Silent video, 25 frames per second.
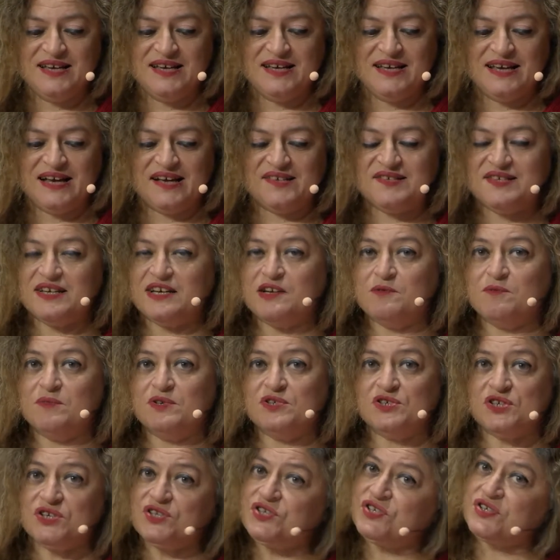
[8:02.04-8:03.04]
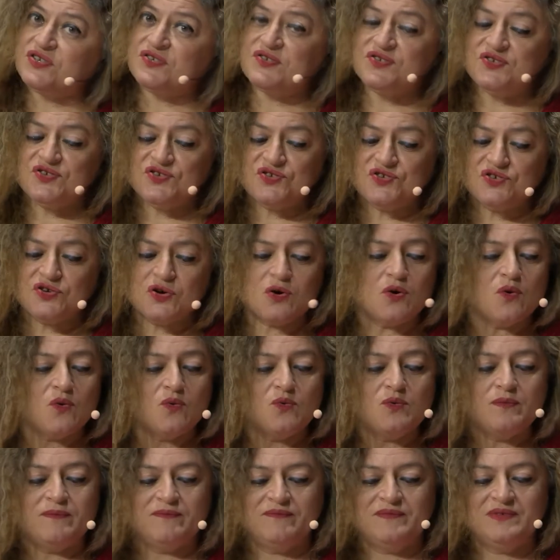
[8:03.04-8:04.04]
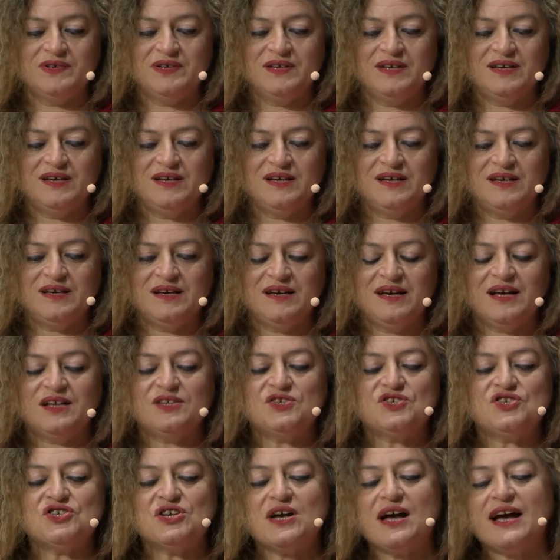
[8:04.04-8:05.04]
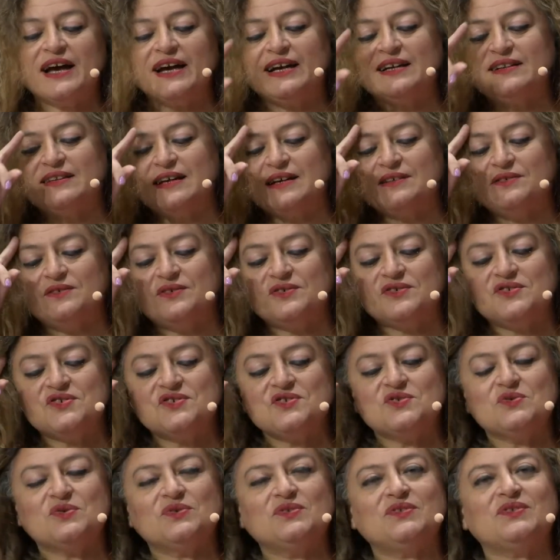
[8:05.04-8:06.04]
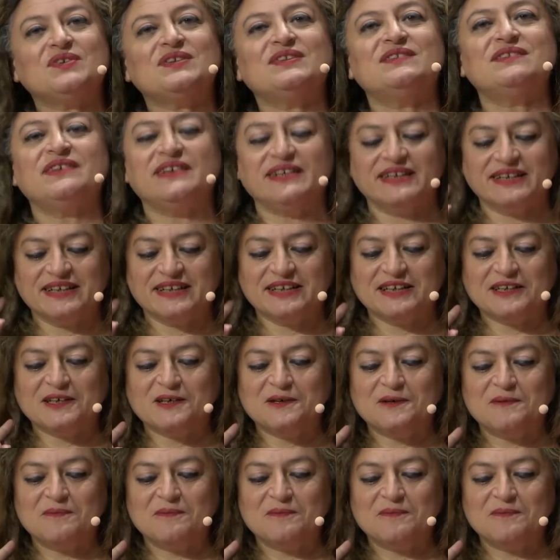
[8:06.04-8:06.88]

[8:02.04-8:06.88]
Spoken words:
as in a magician's show, a child understood the trick.